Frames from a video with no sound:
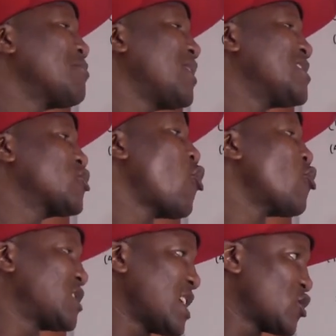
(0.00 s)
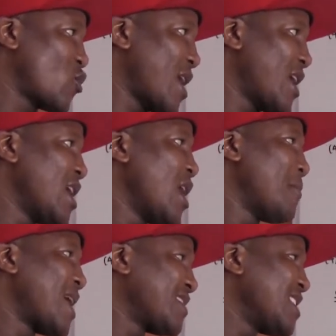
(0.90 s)
a place cos x squared.
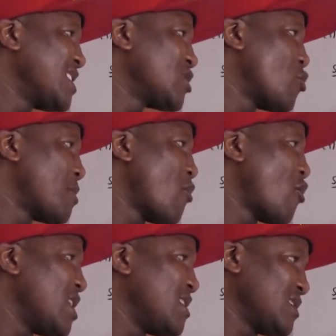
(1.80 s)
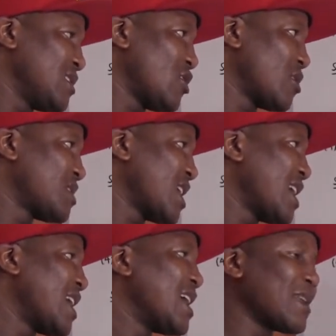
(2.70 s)
But I think this is going to be more easy, you know what I'm
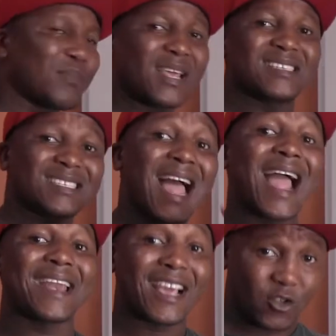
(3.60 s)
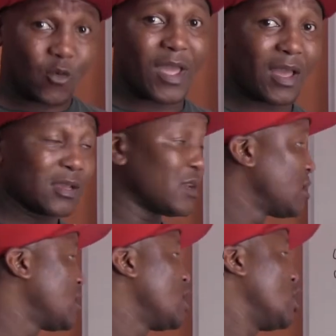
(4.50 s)
saying? Replace sine x squared.
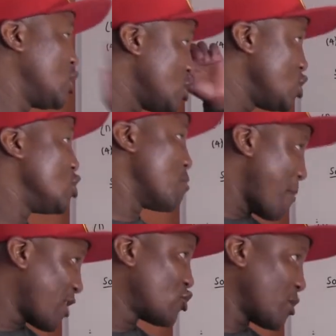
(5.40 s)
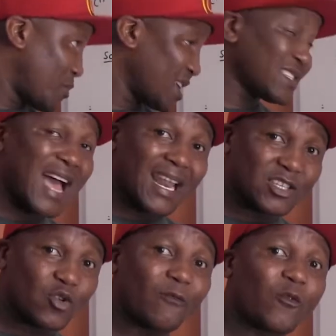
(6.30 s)
Make sure you replace sine
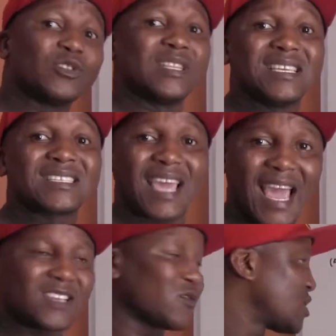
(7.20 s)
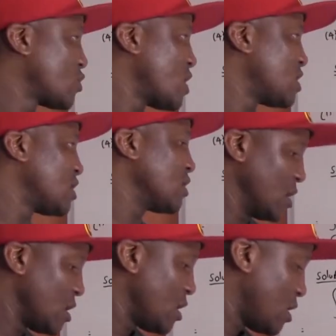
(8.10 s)
x squared for this case, for this question.
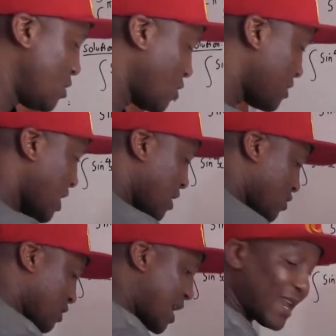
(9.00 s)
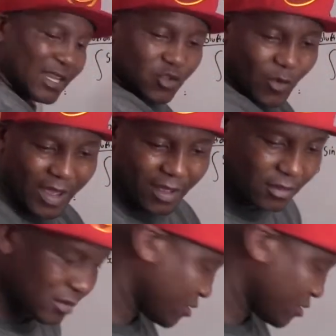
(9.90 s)
You know what I'm saying? So sine x squared.